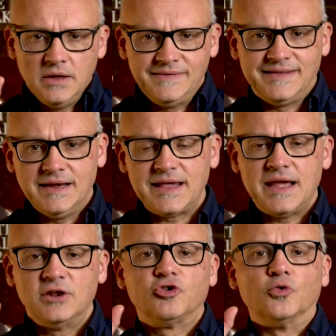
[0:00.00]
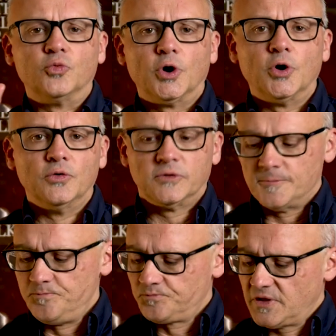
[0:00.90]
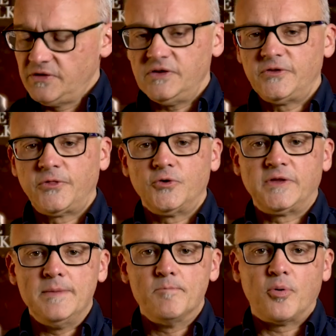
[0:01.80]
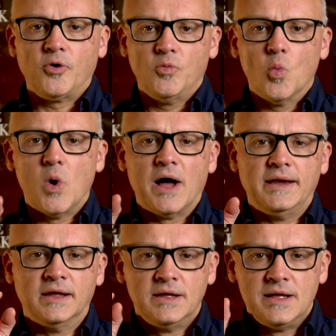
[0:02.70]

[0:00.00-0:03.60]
is dedicated to rose. This is 13.1,